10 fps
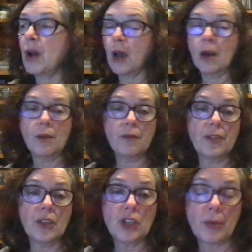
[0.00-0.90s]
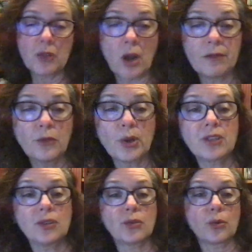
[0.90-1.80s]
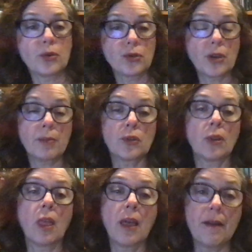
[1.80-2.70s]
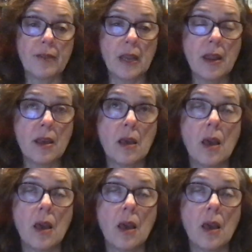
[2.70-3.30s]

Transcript: of the chapter on voice disorders, chapter 11,